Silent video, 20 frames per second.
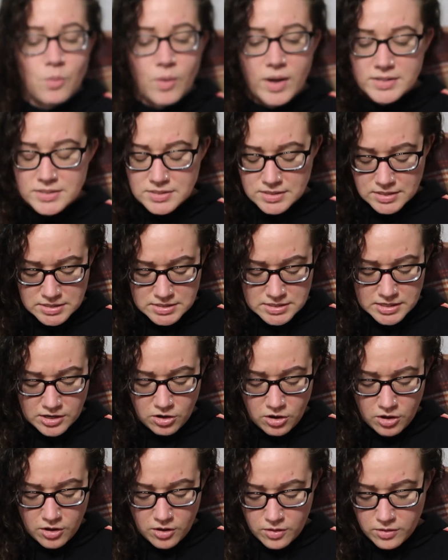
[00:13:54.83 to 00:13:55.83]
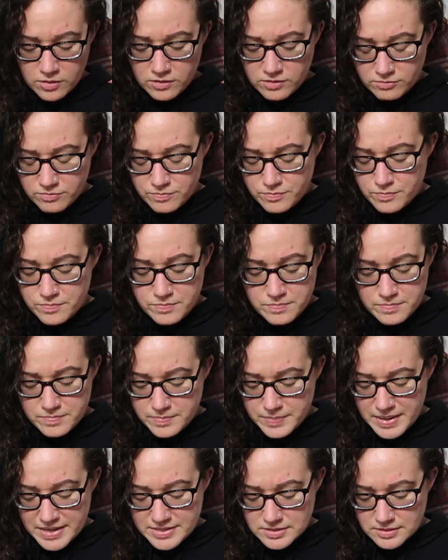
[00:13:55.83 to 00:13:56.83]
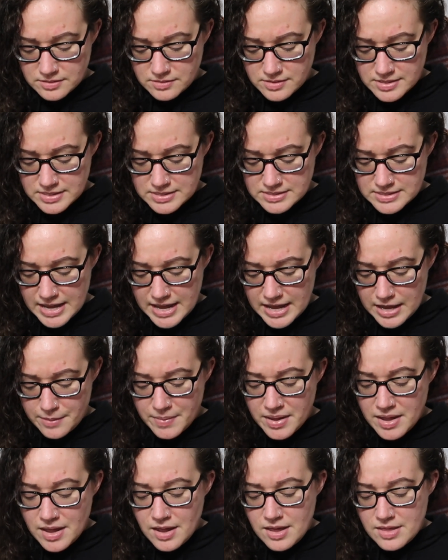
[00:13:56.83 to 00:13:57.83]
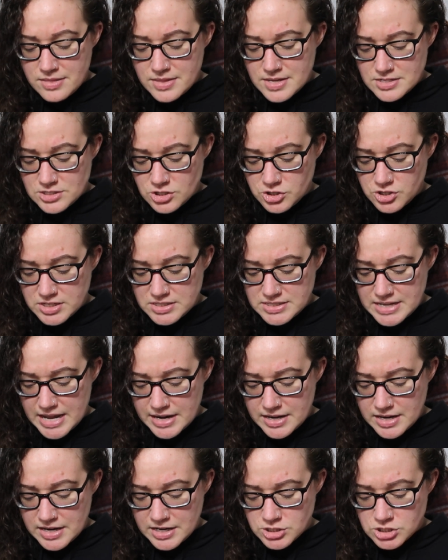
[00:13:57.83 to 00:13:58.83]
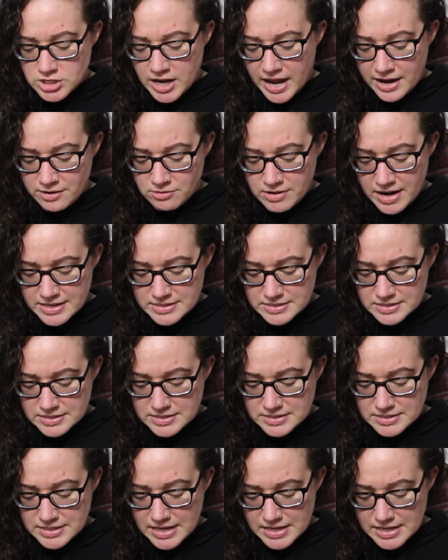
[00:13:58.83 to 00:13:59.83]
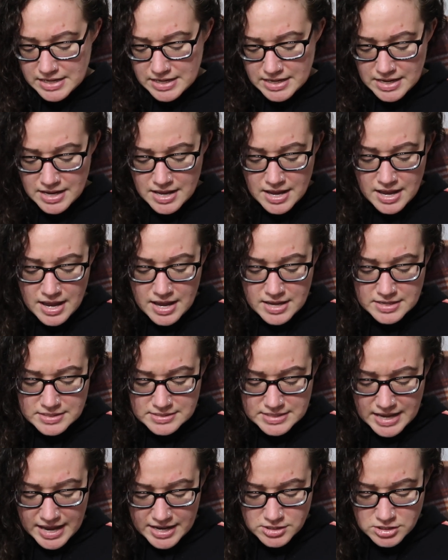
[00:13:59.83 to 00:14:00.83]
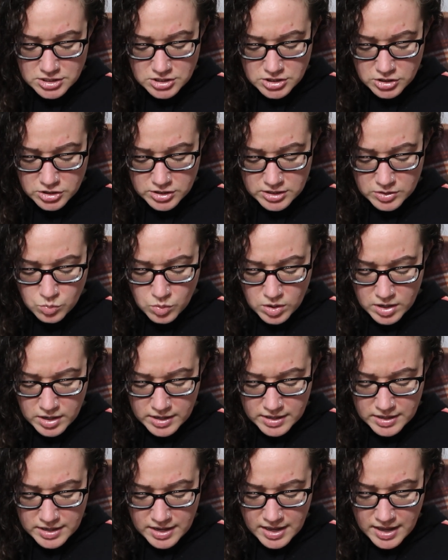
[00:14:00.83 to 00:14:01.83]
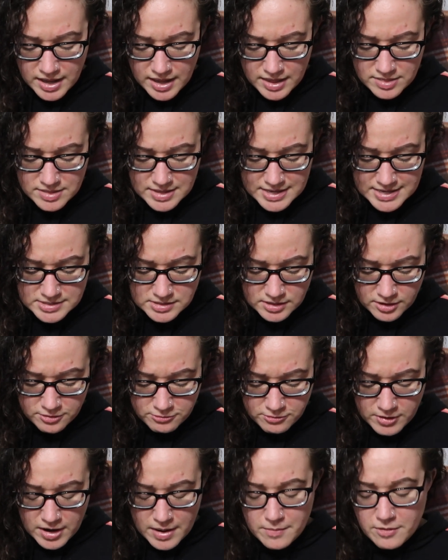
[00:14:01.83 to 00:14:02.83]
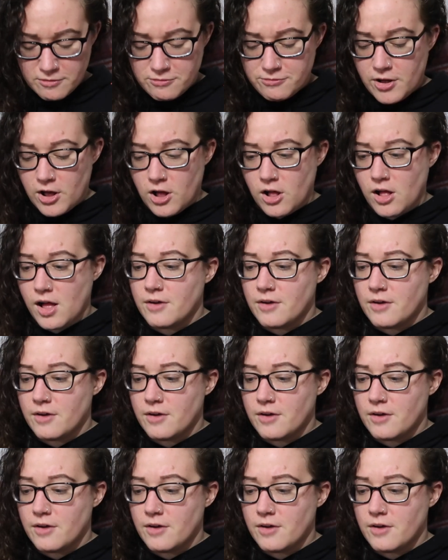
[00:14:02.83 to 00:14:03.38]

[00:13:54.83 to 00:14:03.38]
once because they're all basically the same. These are the 10-inch high-rise skinny, size 31, and these are from fall